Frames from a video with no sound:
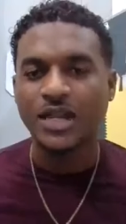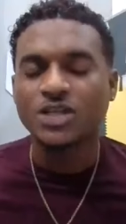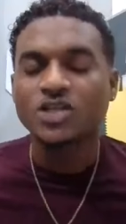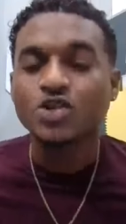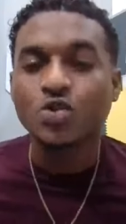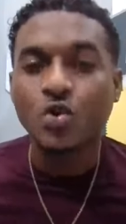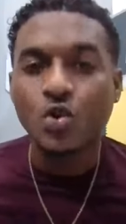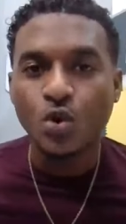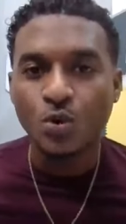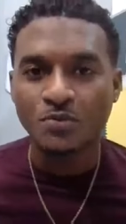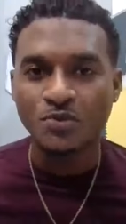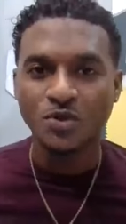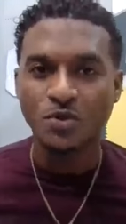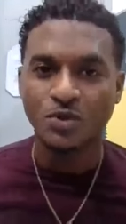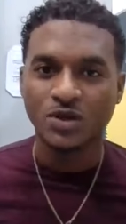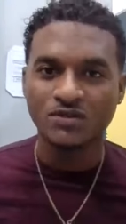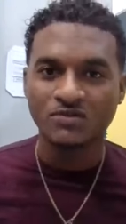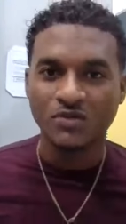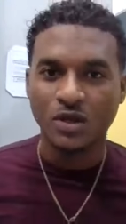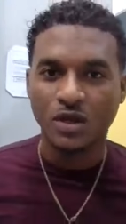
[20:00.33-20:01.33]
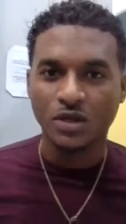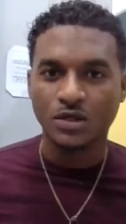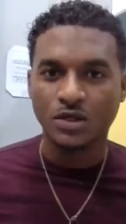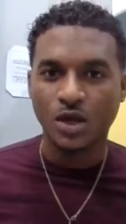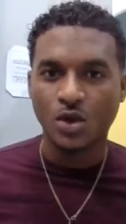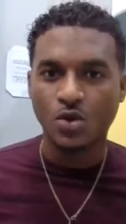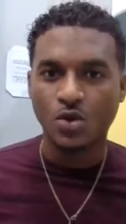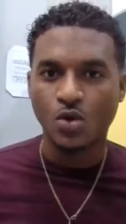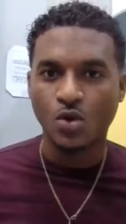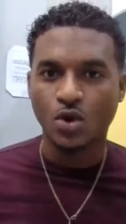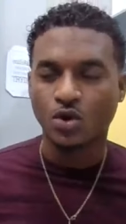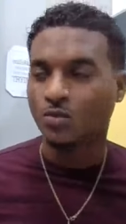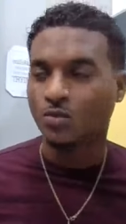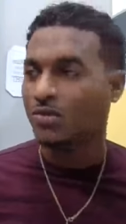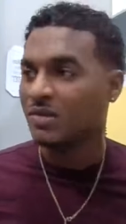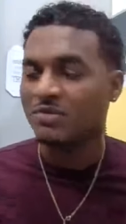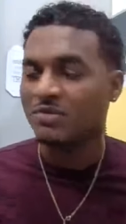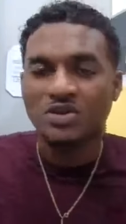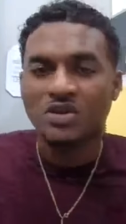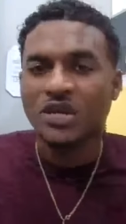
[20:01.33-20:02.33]
that you hope you would have gotten a call, or
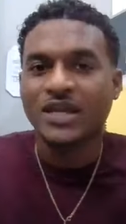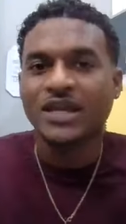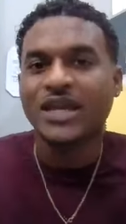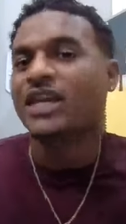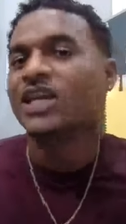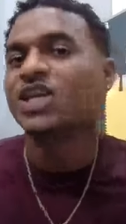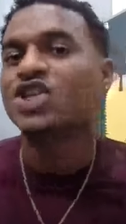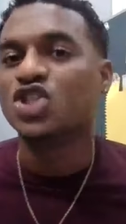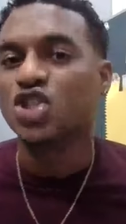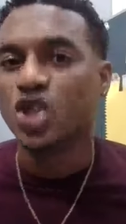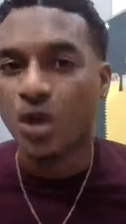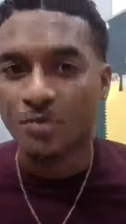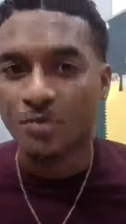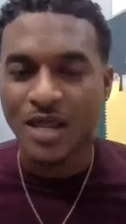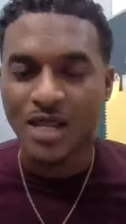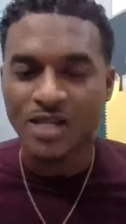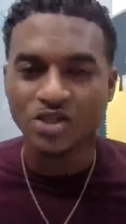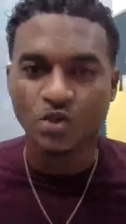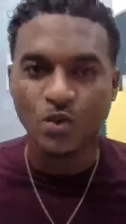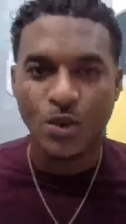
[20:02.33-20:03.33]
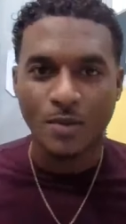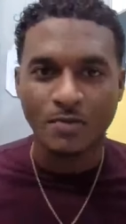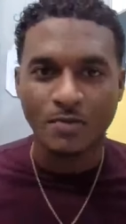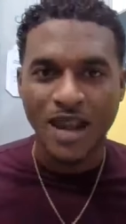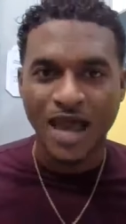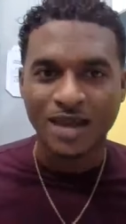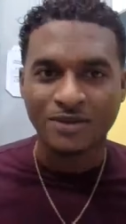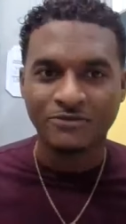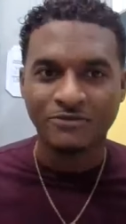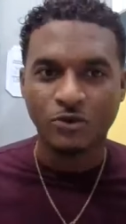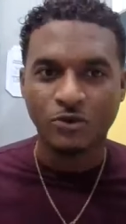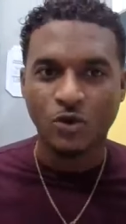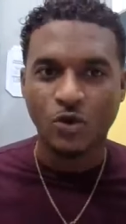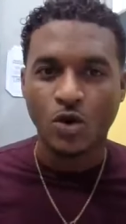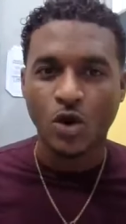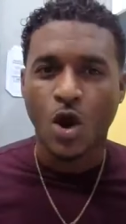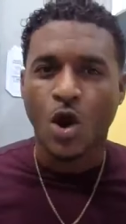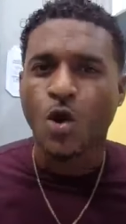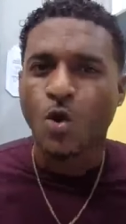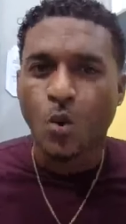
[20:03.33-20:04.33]
maybe you didn't get the job that you applied for.
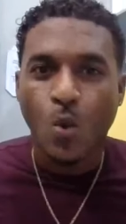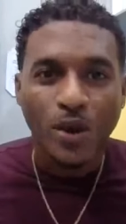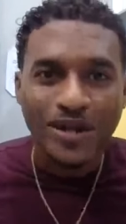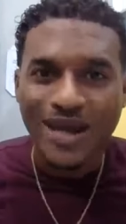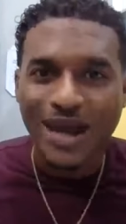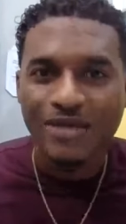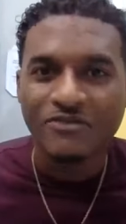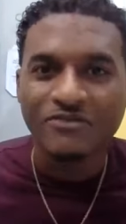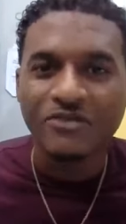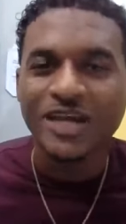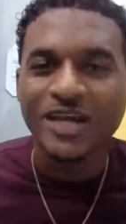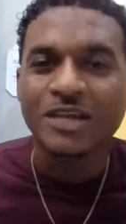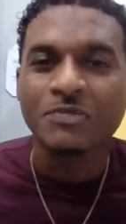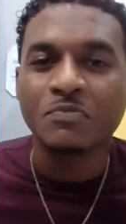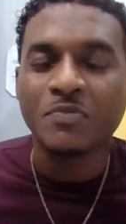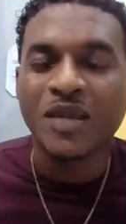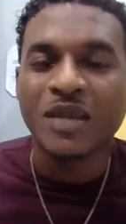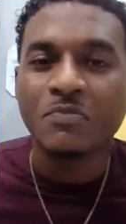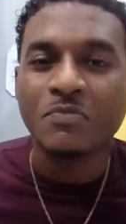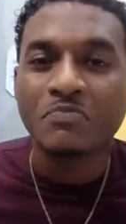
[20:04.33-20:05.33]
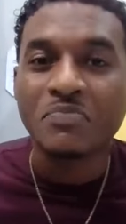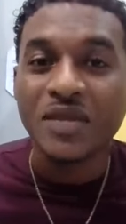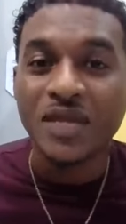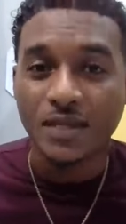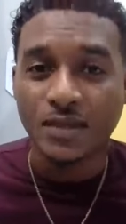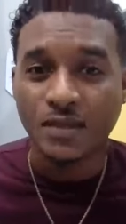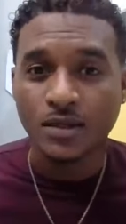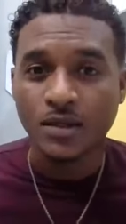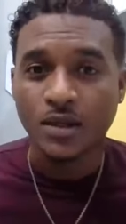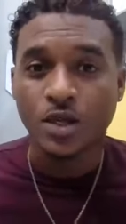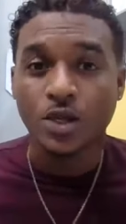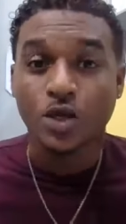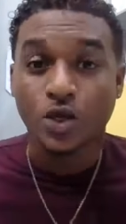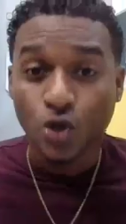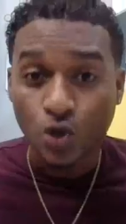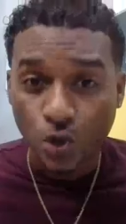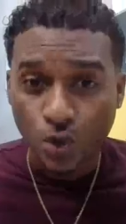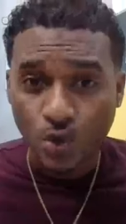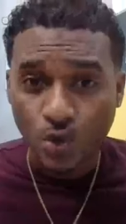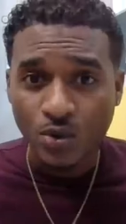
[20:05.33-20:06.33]
Whatever it may be,
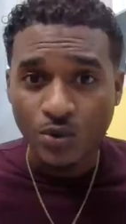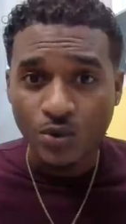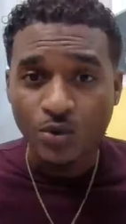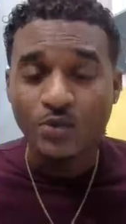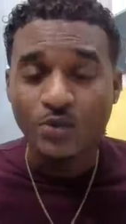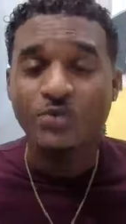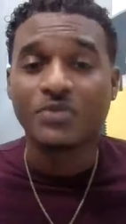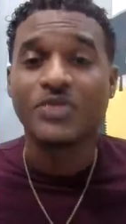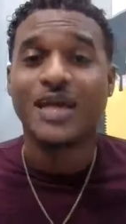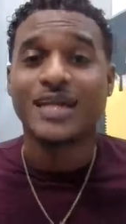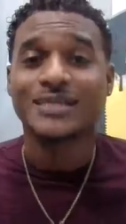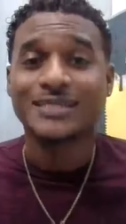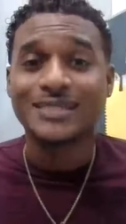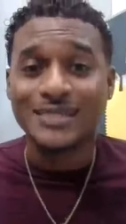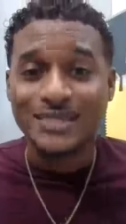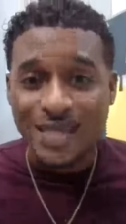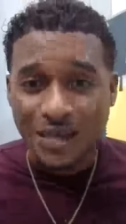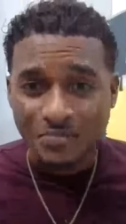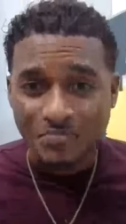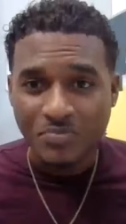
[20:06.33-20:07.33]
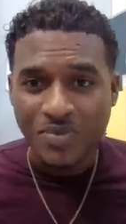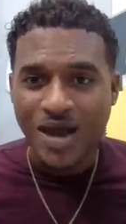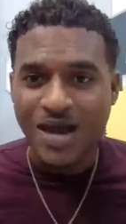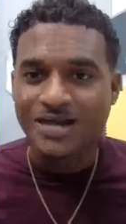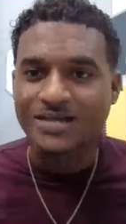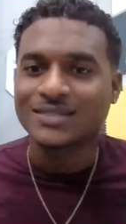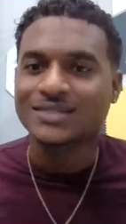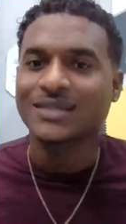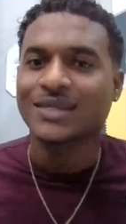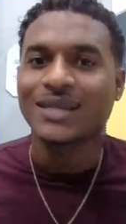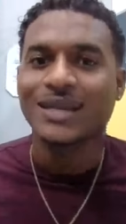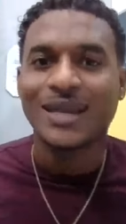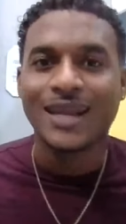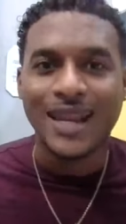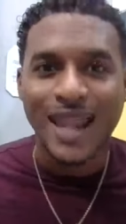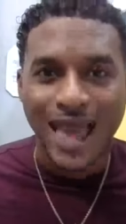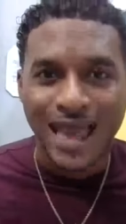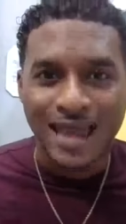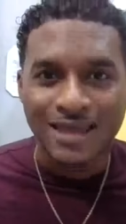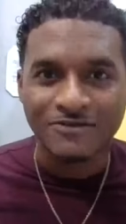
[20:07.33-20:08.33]
know that setbacks
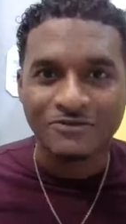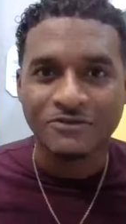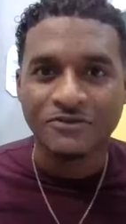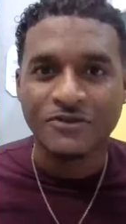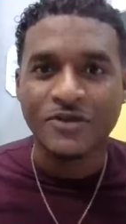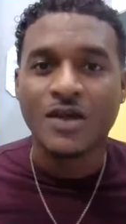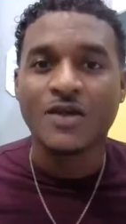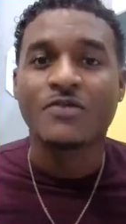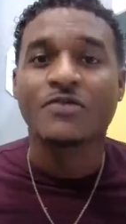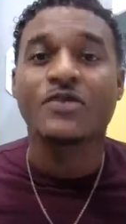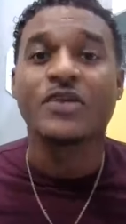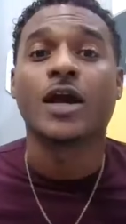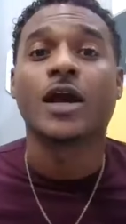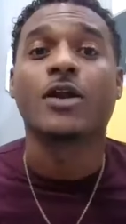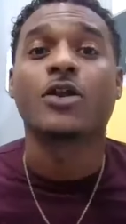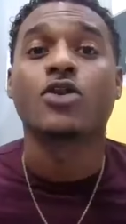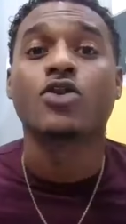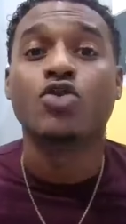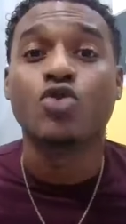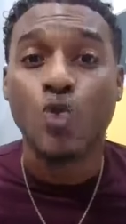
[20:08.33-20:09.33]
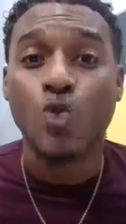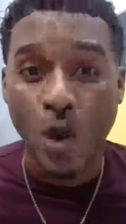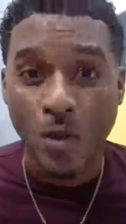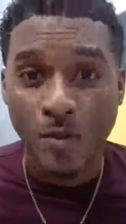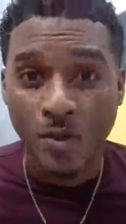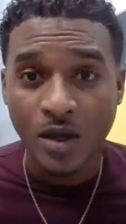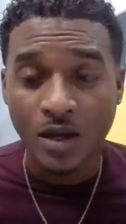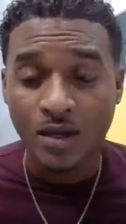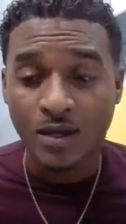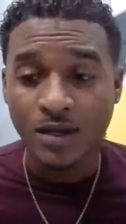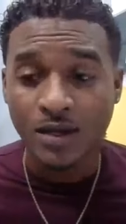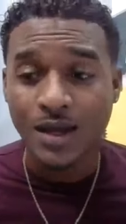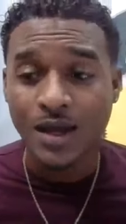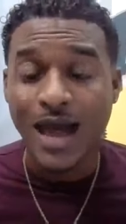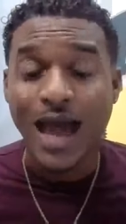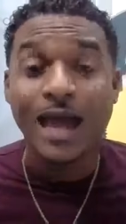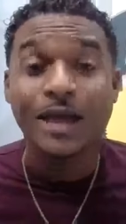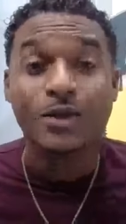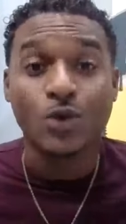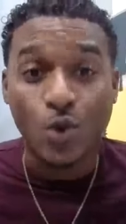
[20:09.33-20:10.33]
in life, they are normal,
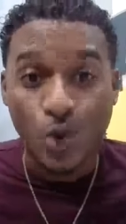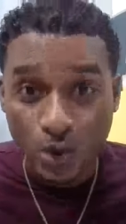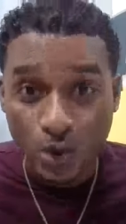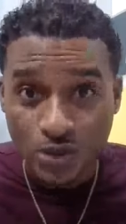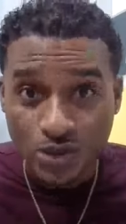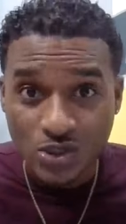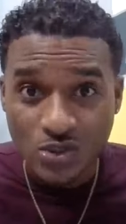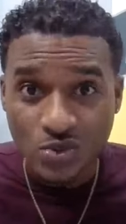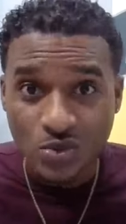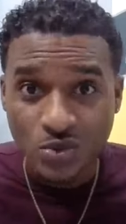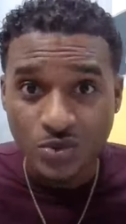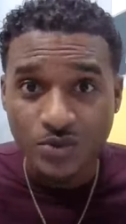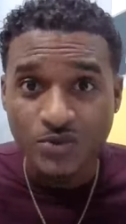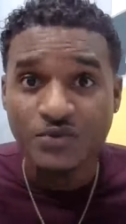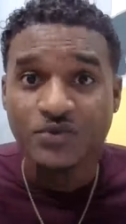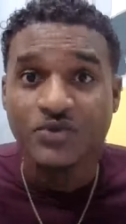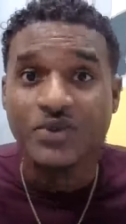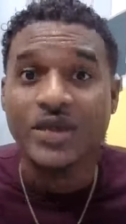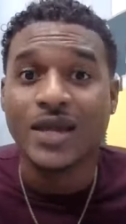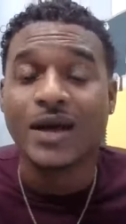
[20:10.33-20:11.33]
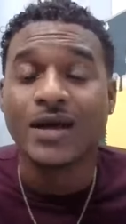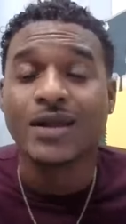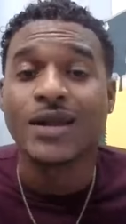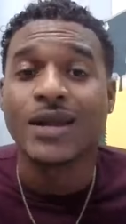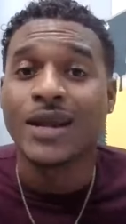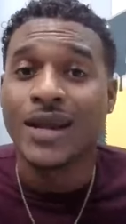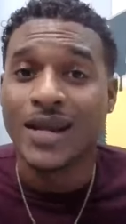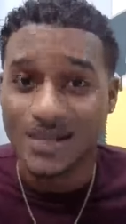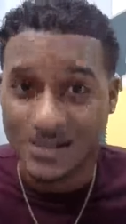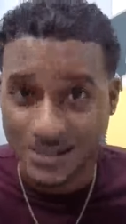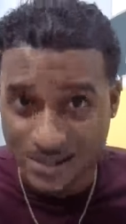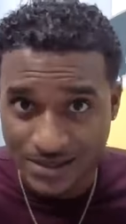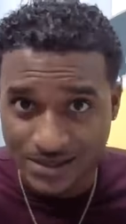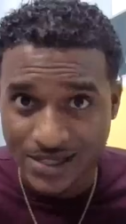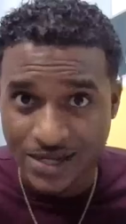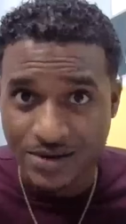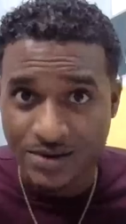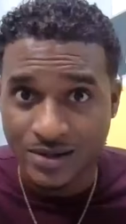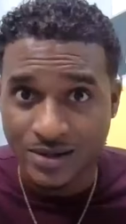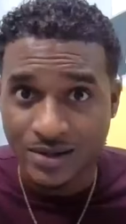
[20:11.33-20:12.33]
and also they are
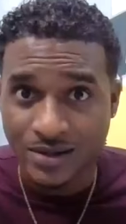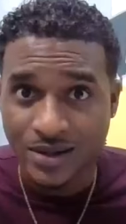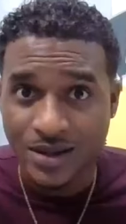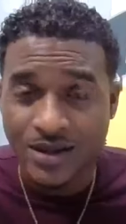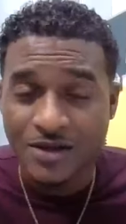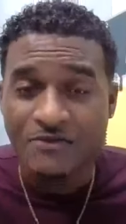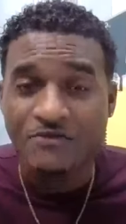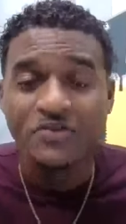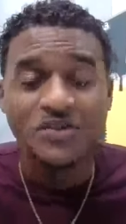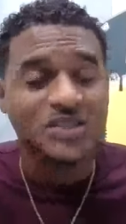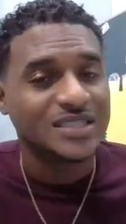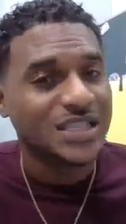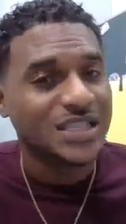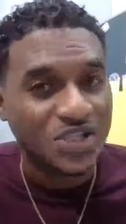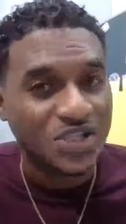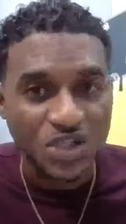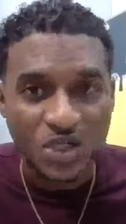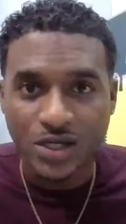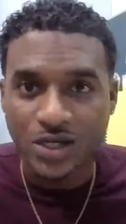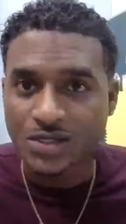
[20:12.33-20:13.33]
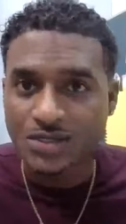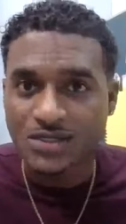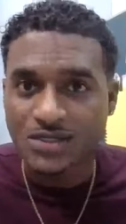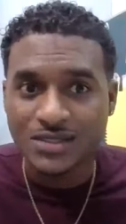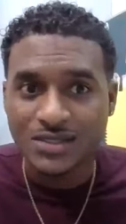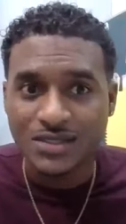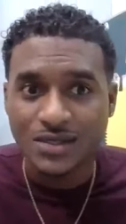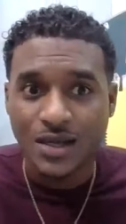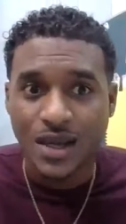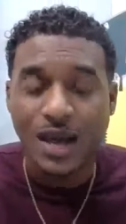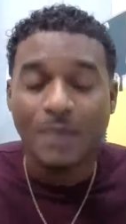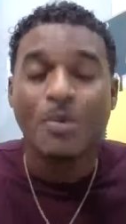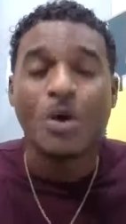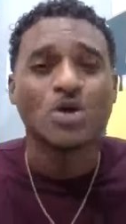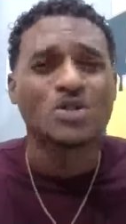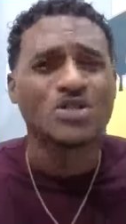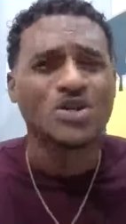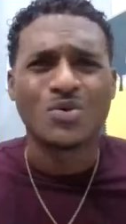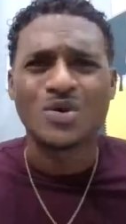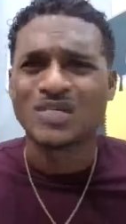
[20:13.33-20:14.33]
necessary for teaching us
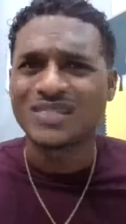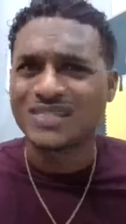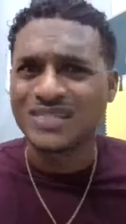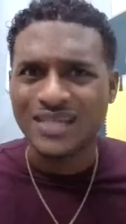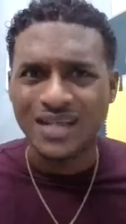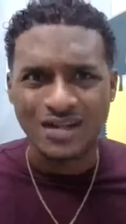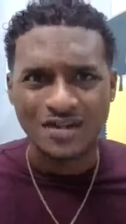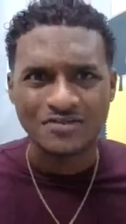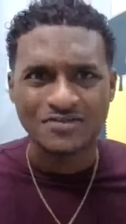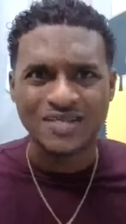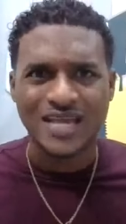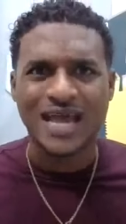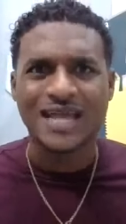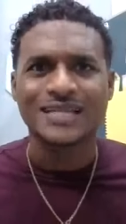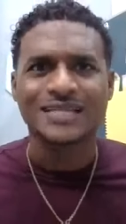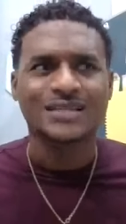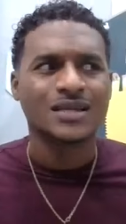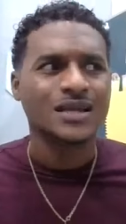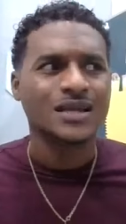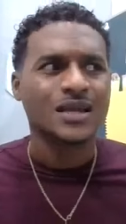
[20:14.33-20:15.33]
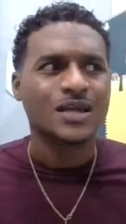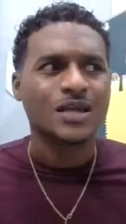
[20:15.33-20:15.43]
about ourselves and